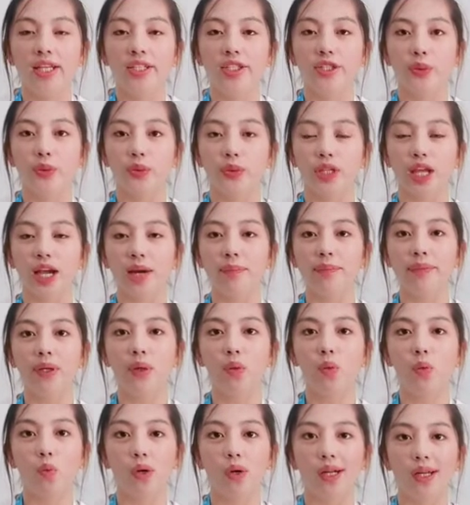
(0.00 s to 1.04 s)
So
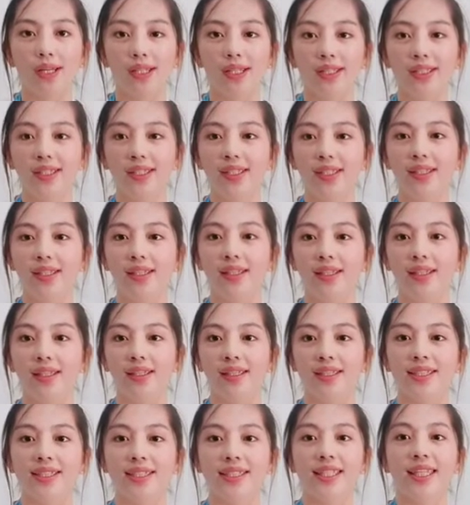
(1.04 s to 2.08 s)
number one
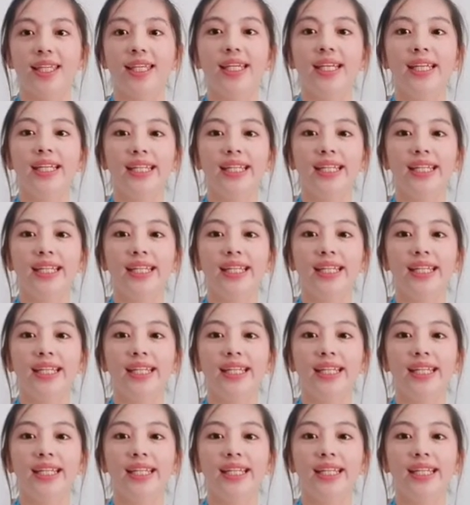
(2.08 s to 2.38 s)
is